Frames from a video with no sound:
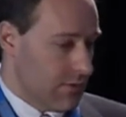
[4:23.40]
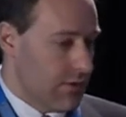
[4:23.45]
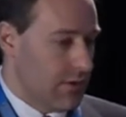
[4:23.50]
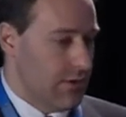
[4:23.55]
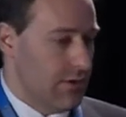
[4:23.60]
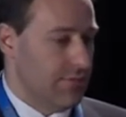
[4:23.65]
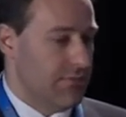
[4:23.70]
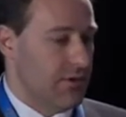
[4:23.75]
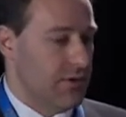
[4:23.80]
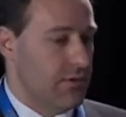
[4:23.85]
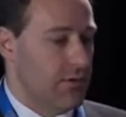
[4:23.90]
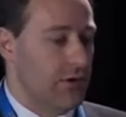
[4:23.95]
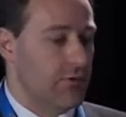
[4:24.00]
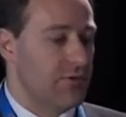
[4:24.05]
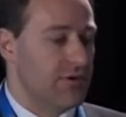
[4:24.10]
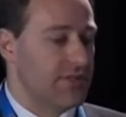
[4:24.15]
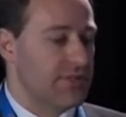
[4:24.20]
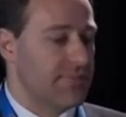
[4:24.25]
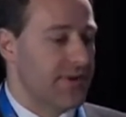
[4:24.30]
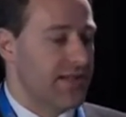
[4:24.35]

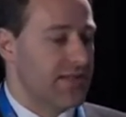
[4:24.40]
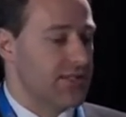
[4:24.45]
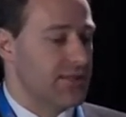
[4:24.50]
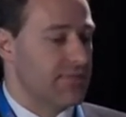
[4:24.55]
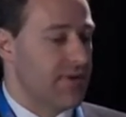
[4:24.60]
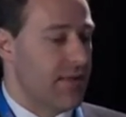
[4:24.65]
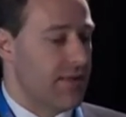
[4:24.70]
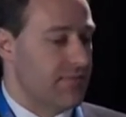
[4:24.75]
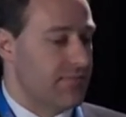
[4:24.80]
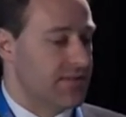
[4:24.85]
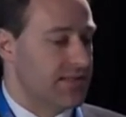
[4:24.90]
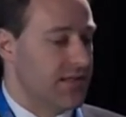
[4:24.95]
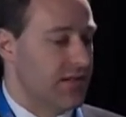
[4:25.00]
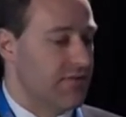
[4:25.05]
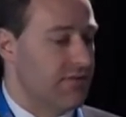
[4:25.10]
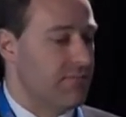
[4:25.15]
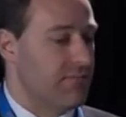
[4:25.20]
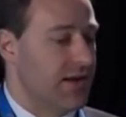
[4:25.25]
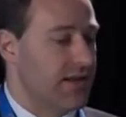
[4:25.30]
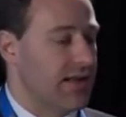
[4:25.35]
low-risk patients by
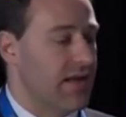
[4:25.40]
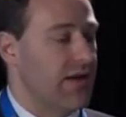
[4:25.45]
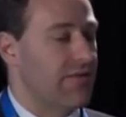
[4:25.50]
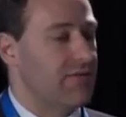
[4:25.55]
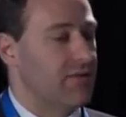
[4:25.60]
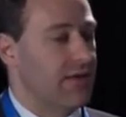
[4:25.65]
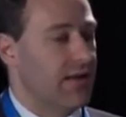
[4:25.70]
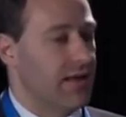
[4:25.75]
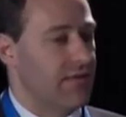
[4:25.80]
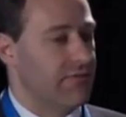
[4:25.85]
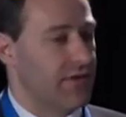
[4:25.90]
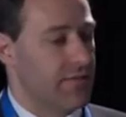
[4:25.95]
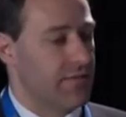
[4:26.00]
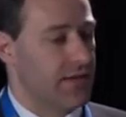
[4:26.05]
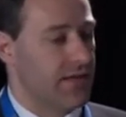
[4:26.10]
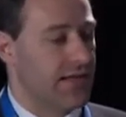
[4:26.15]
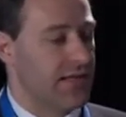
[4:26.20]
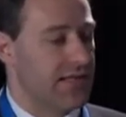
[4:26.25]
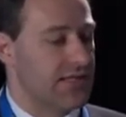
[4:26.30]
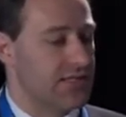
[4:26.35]
themselves but have a
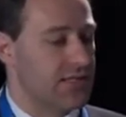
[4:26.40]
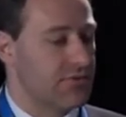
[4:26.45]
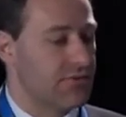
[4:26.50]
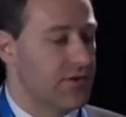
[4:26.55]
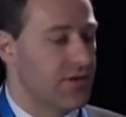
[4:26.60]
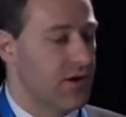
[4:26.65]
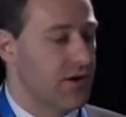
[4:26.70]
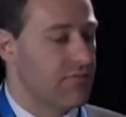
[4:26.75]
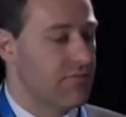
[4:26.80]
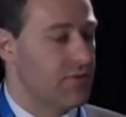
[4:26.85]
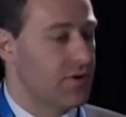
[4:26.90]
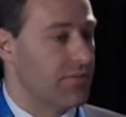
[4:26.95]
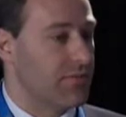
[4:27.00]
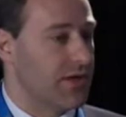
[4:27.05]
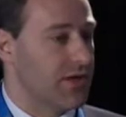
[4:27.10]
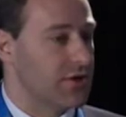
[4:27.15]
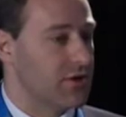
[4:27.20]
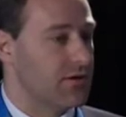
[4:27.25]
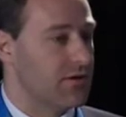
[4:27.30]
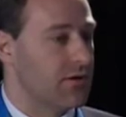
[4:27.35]
family history of
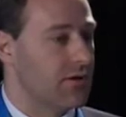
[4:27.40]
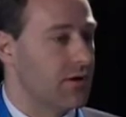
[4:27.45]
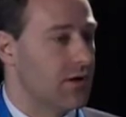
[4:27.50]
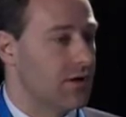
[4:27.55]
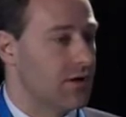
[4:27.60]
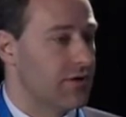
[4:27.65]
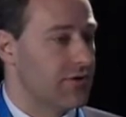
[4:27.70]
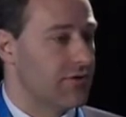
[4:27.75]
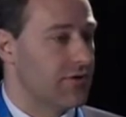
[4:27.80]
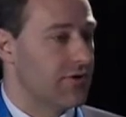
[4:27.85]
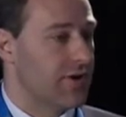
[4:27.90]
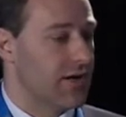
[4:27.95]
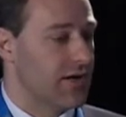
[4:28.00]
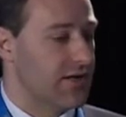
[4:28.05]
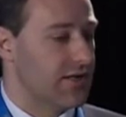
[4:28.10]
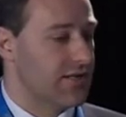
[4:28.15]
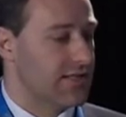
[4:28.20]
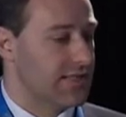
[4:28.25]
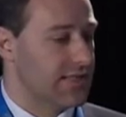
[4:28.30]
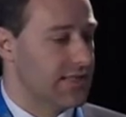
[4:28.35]
premature coronary
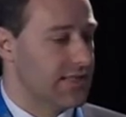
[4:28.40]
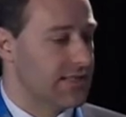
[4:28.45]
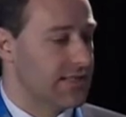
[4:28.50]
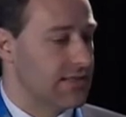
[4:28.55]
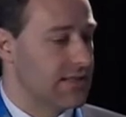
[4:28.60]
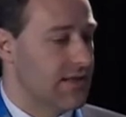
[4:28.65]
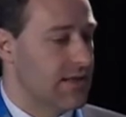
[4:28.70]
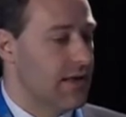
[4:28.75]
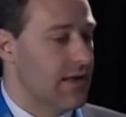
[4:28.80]
heart disease.